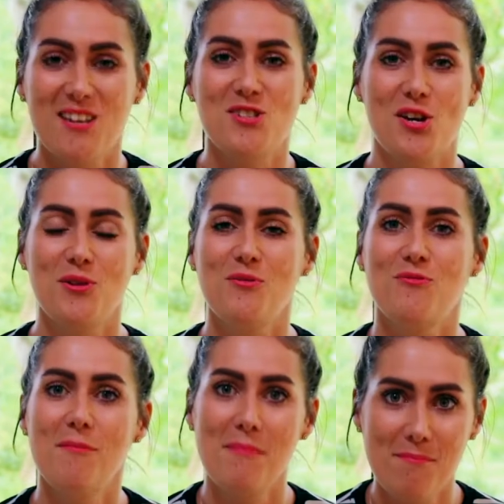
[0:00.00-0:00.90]
So
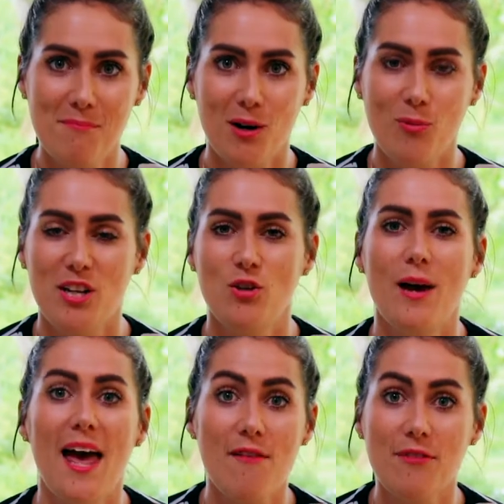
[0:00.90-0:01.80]
remember, when you
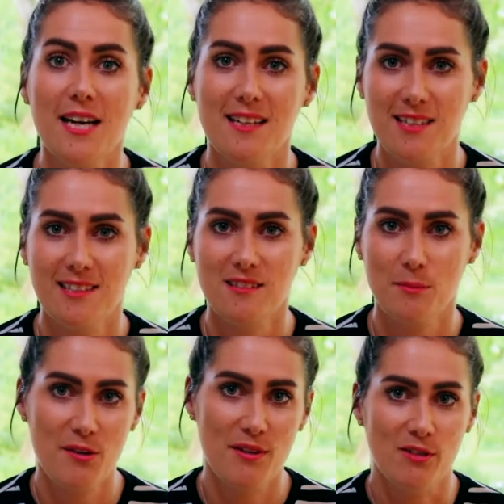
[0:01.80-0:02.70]
ever get
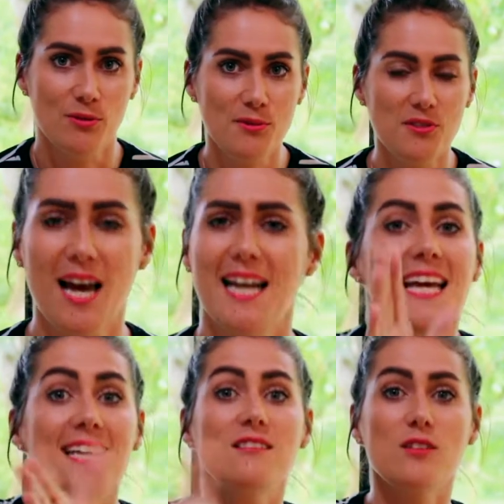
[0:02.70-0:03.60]
testimonials, and
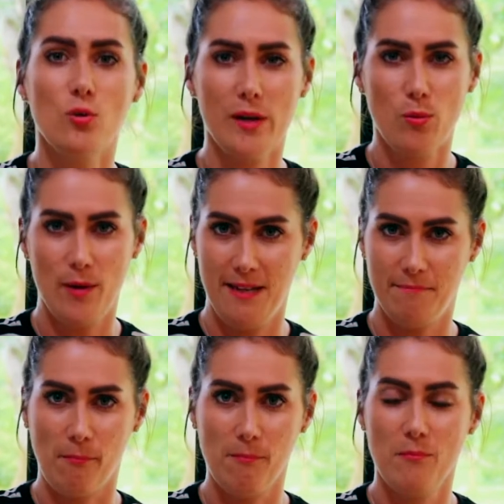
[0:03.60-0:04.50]
here's the quick win,
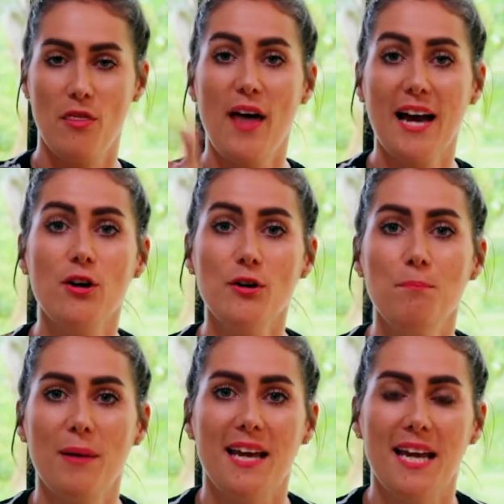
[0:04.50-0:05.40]
that could
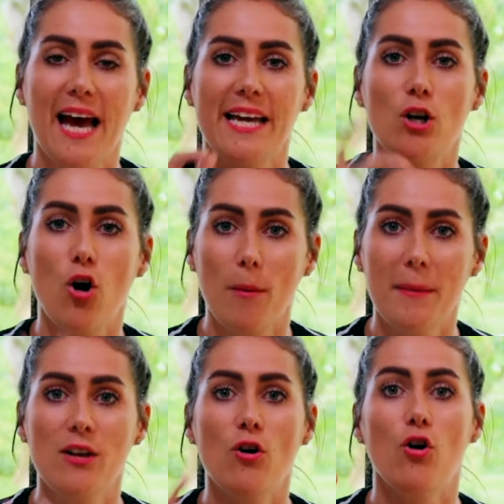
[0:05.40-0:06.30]
be a
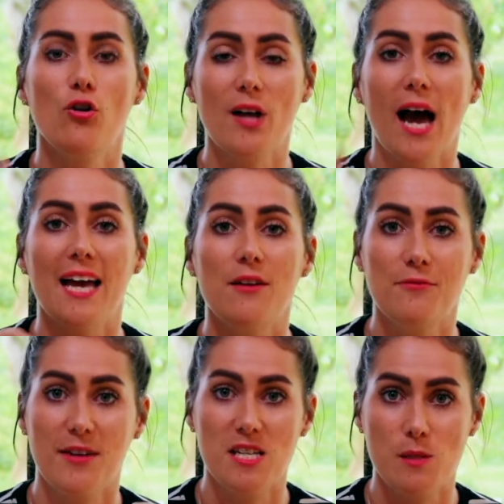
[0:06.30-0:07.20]
comment on a
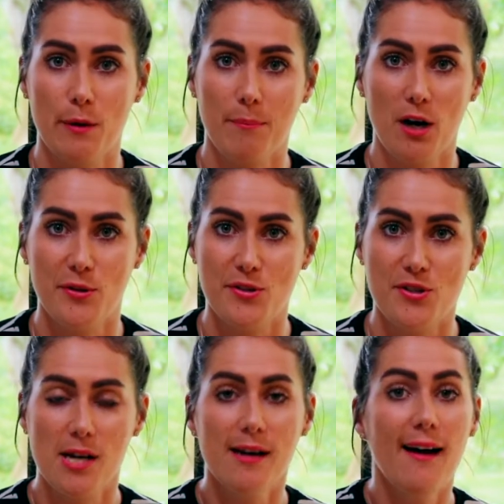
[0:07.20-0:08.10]
Facebook
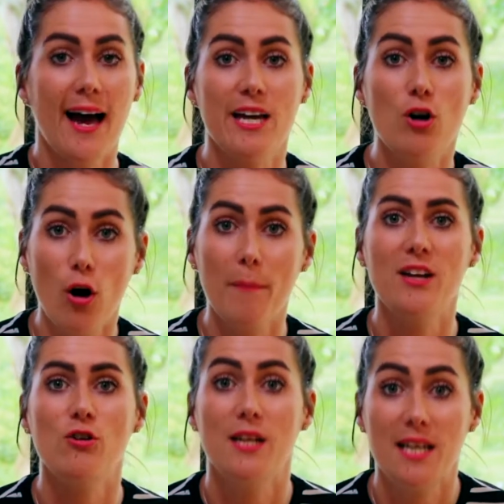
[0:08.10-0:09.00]
post, a comment
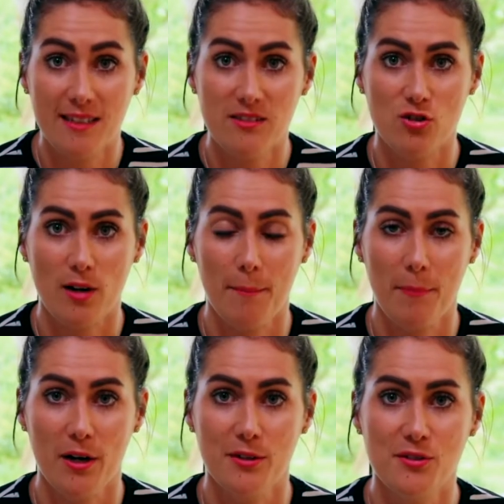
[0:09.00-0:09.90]
on an Instagram
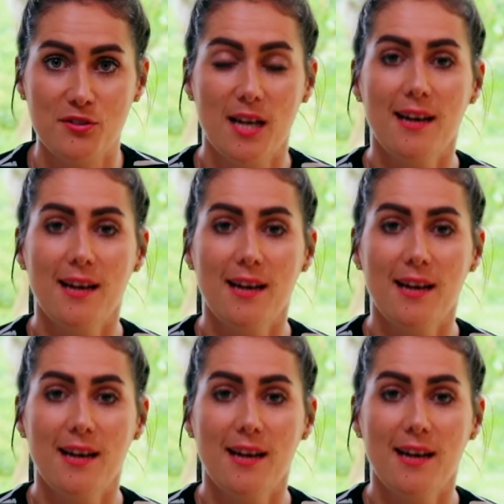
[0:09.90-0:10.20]
post.